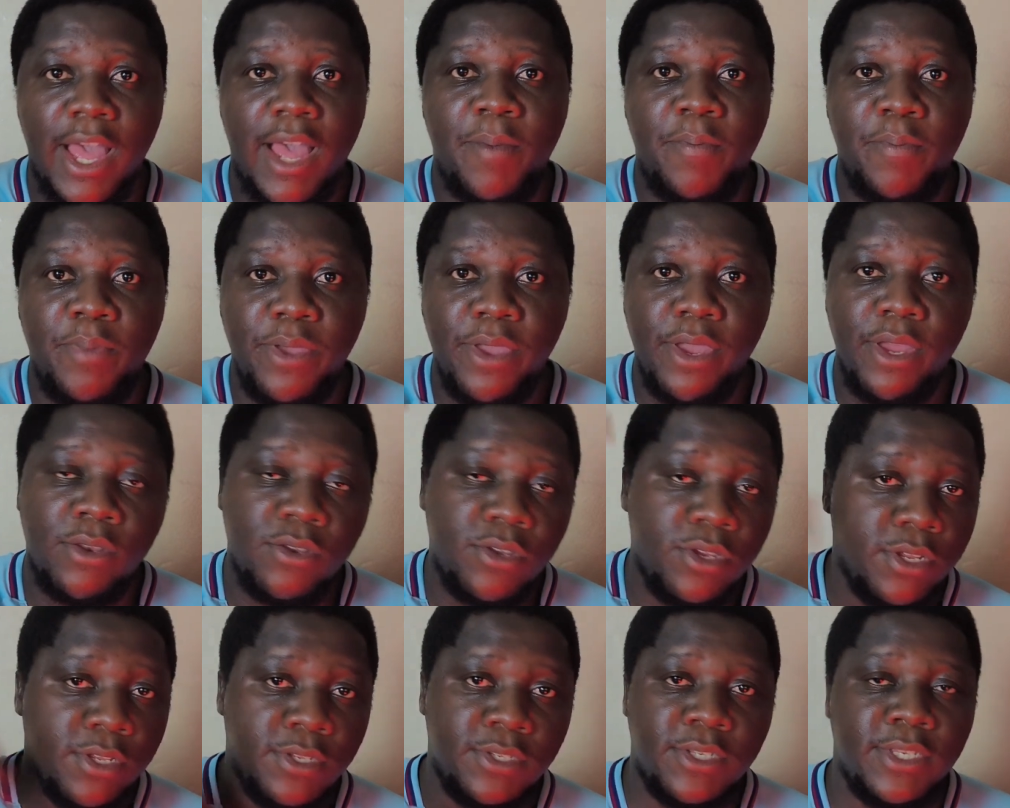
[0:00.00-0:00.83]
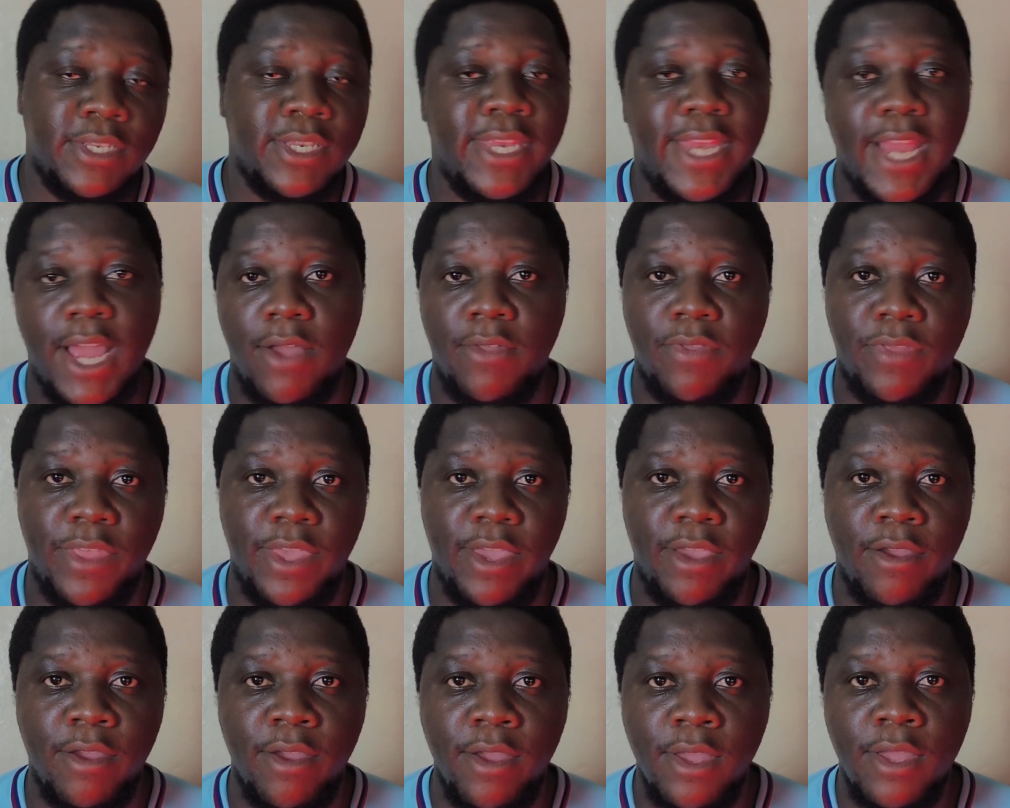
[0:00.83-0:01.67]
up here to just down
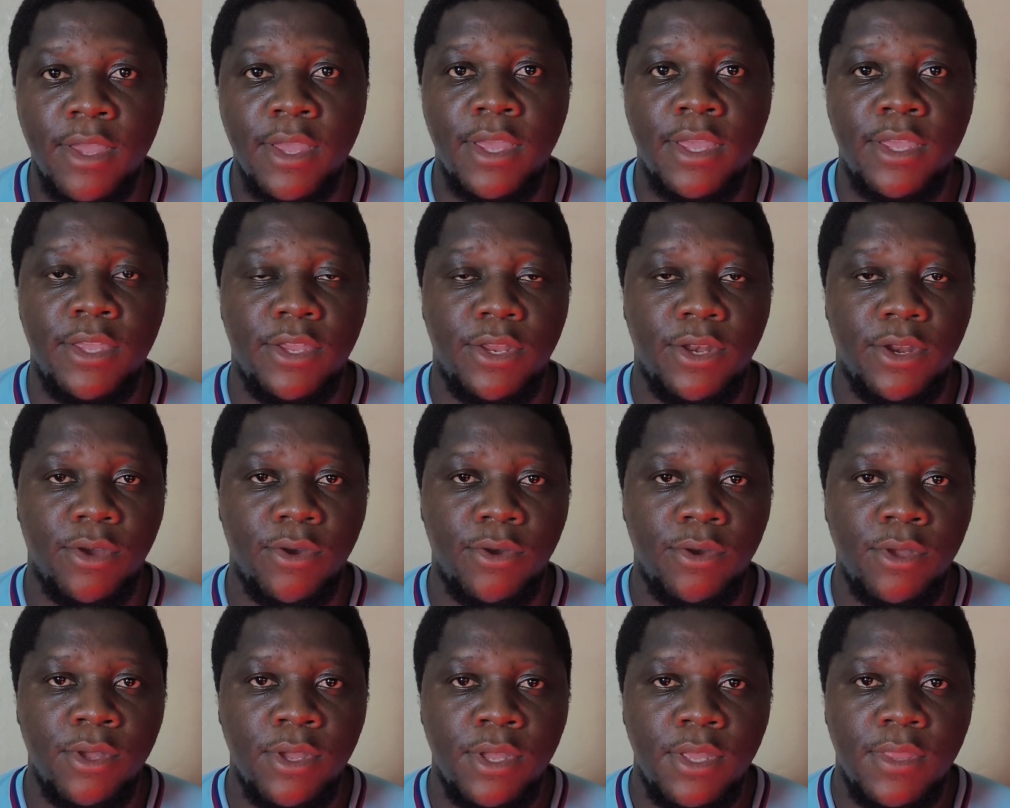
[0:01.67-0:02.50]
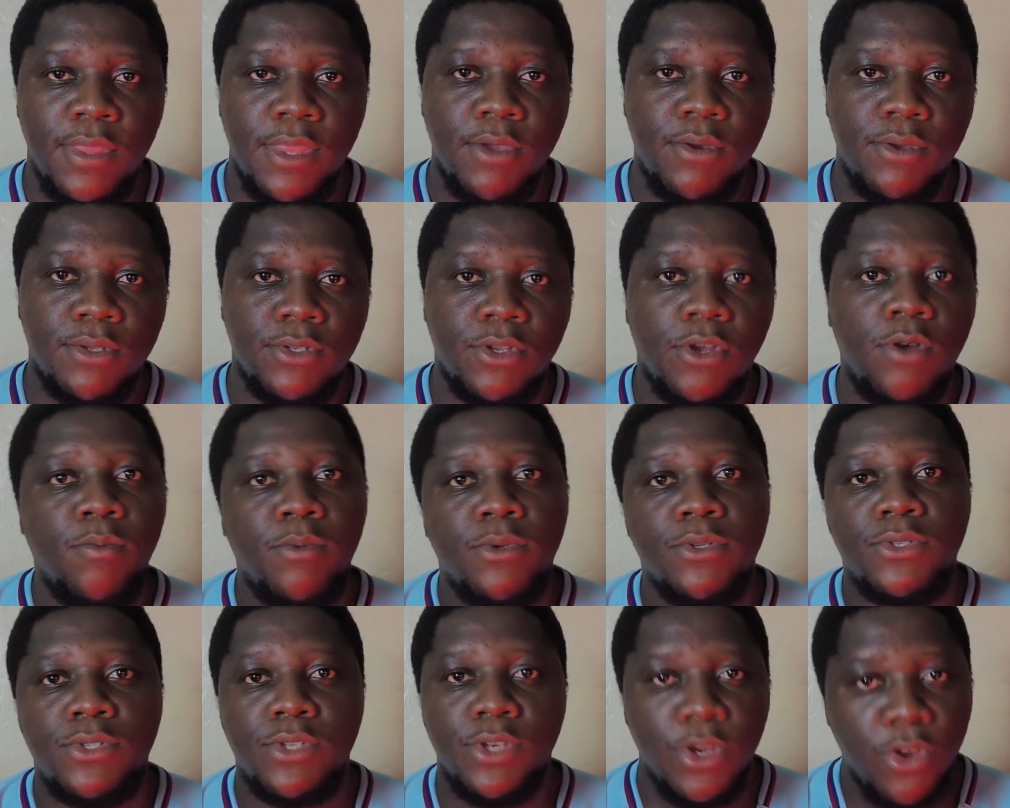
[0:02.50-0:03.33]
there. There was
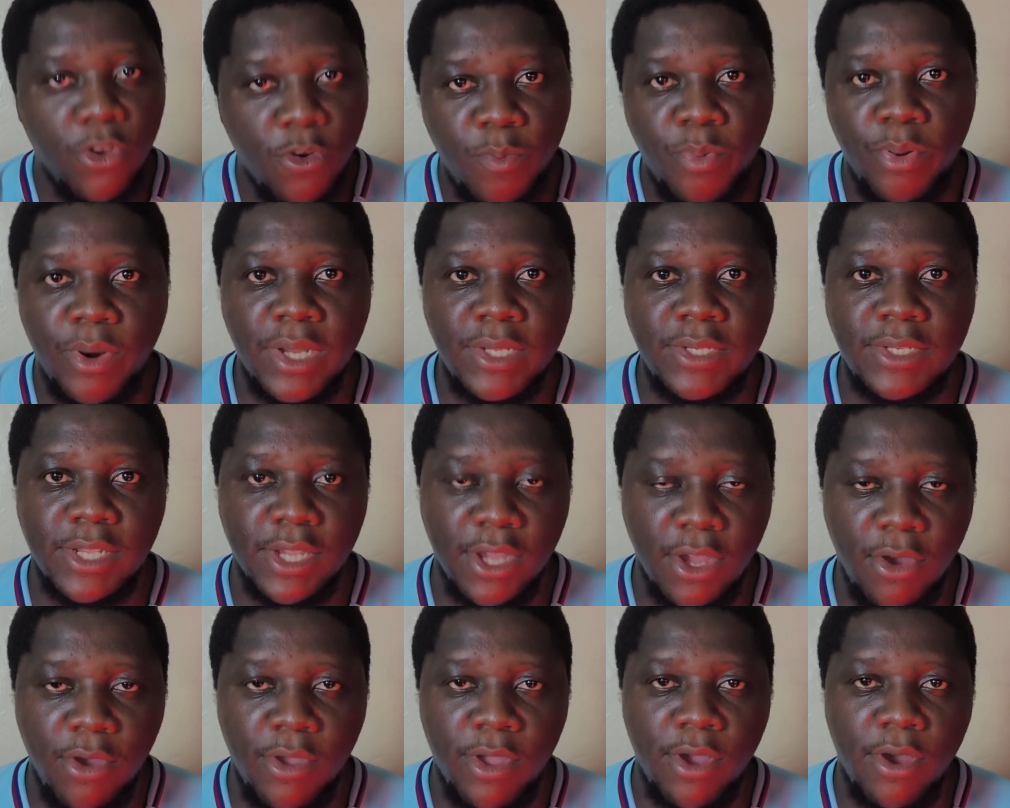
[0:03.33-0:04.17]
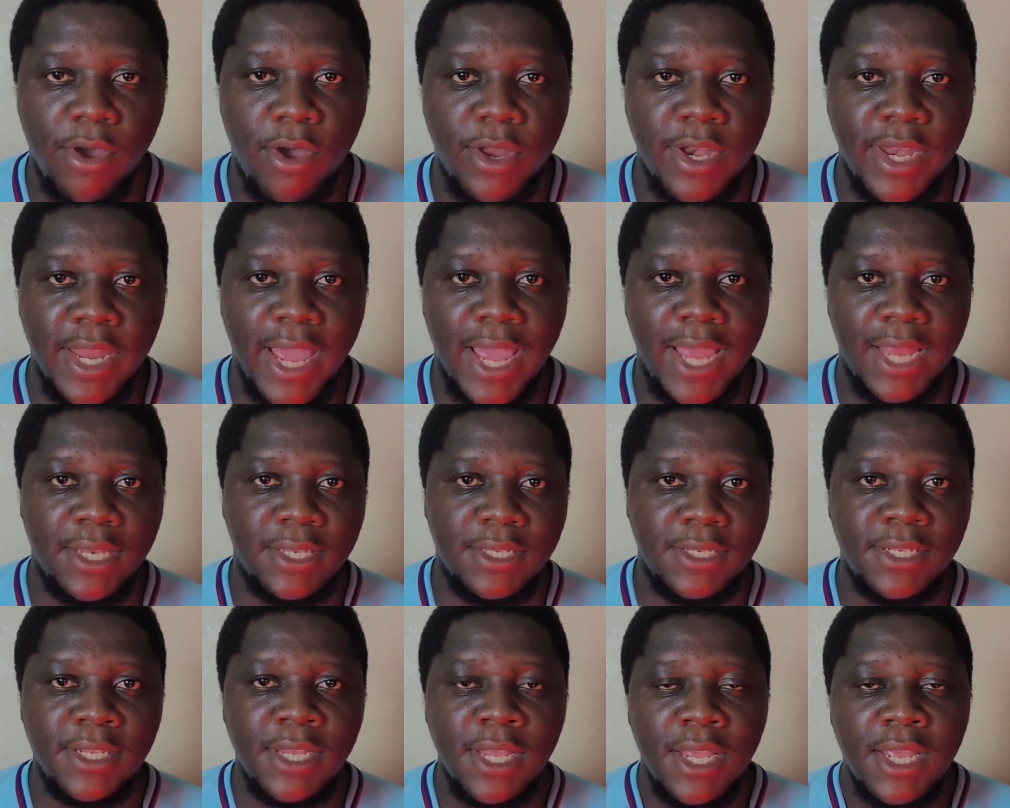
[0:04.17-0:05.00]
almost no pressing going on,
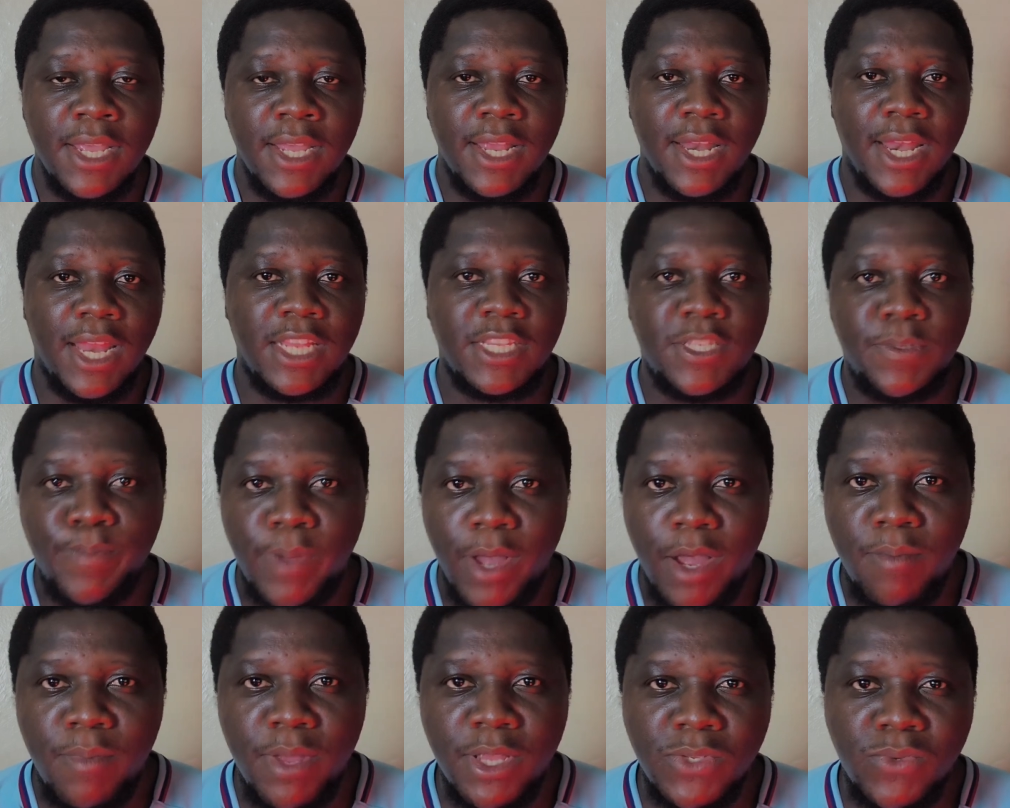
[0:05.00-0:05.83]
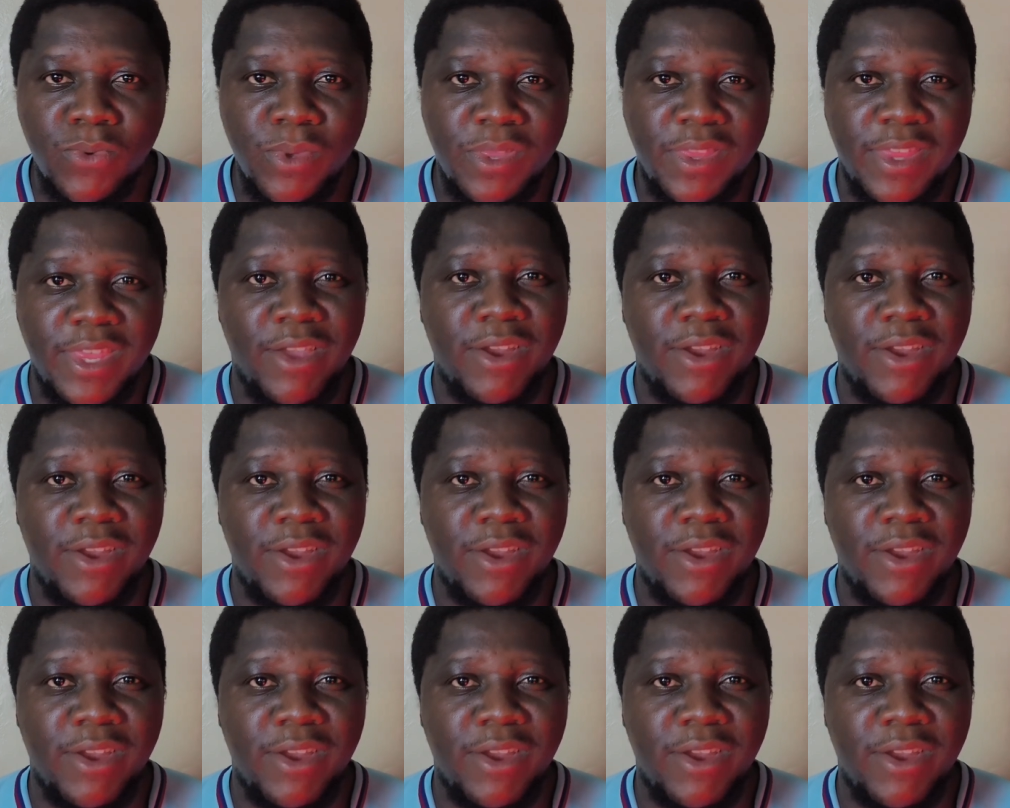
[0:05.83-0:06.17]
and Las Palmas with